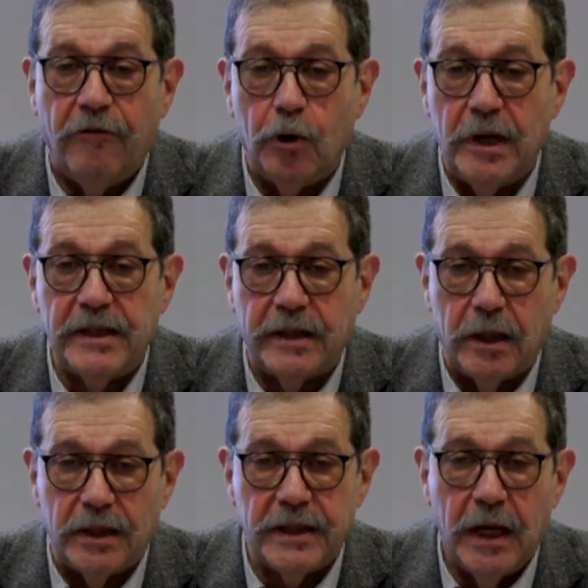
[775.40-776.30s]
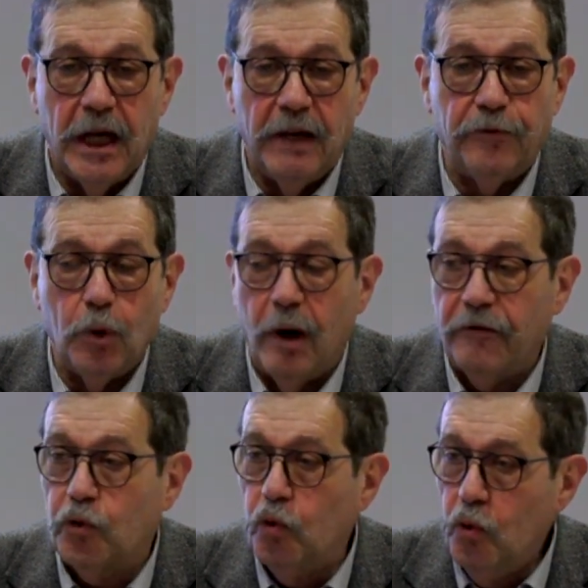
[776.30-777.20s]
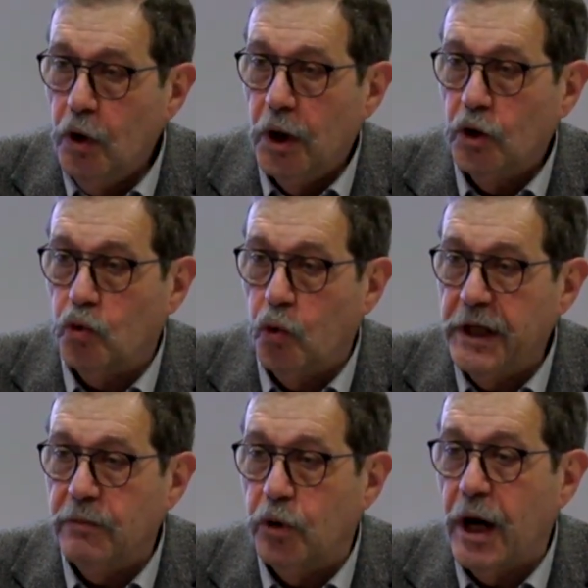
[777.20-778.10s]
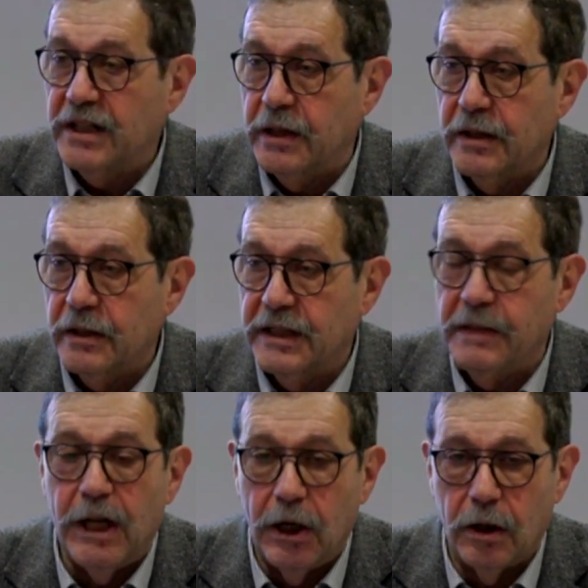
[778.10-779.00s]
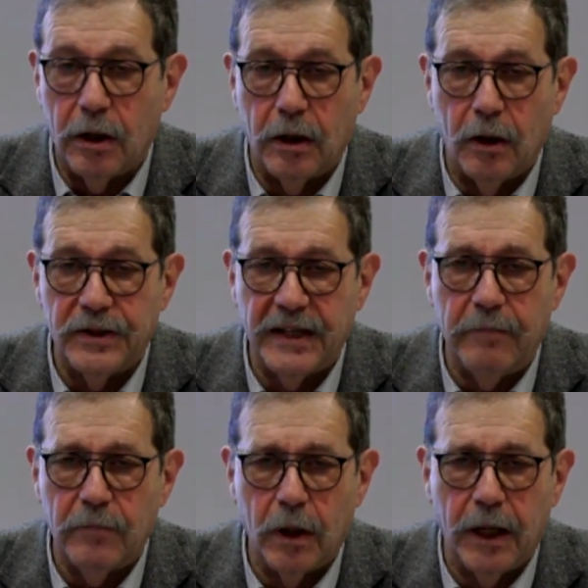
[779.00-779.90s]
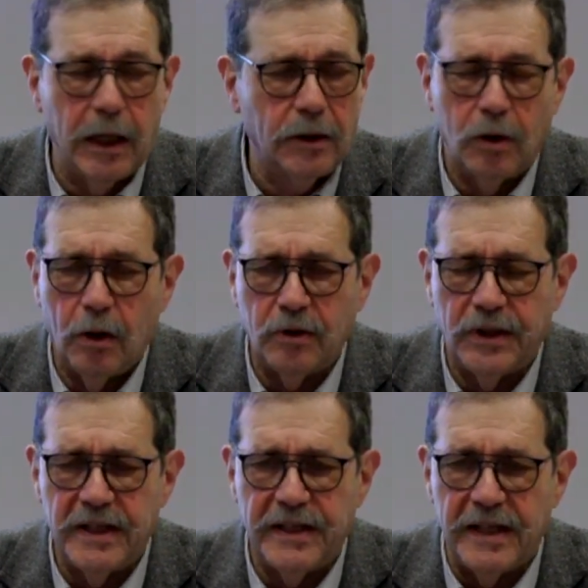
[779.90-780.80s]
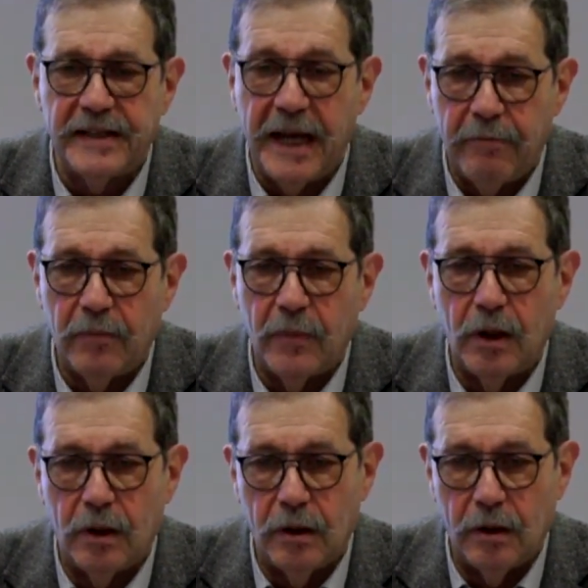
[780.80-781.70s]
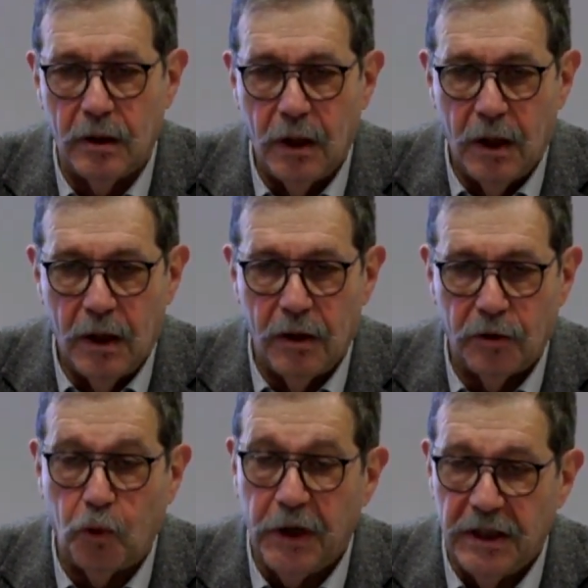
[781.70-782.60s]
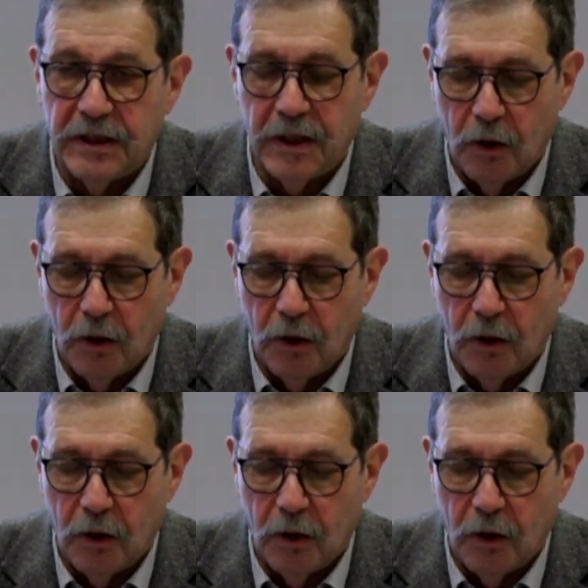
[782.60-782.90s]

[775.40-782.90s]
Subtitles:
For instance, if you have two twin brothers, similar, same, I don't know how they say, same twins,